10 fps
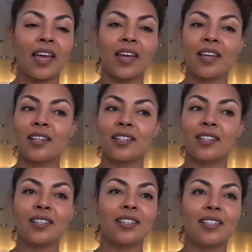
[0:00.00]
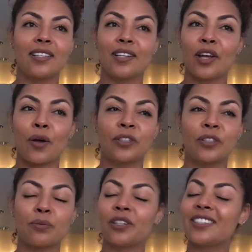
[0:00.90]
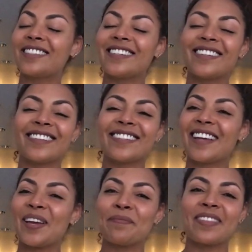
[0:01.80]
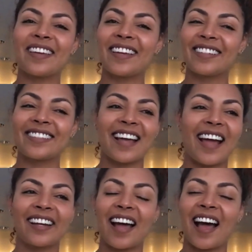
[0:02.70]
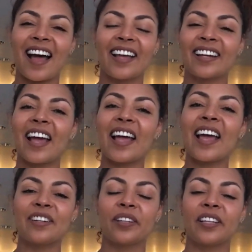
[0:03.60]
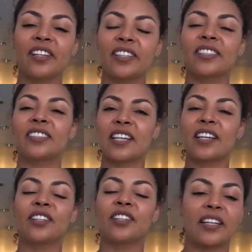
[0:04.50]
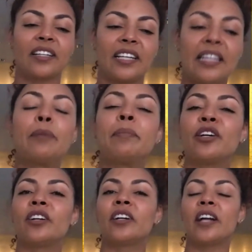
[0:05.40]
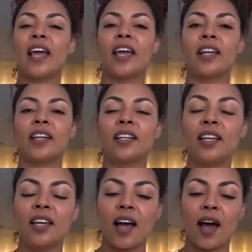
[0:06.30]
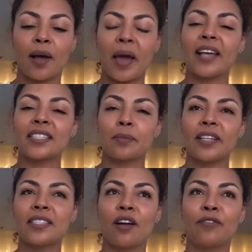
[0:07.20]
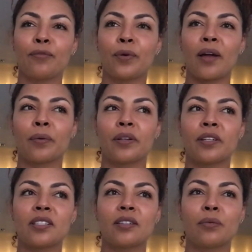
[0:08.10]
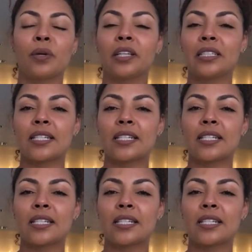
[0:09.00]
And just weren't seeing the same things eye to eye. And I had to really take a look in the mirror and ask myself what I was willing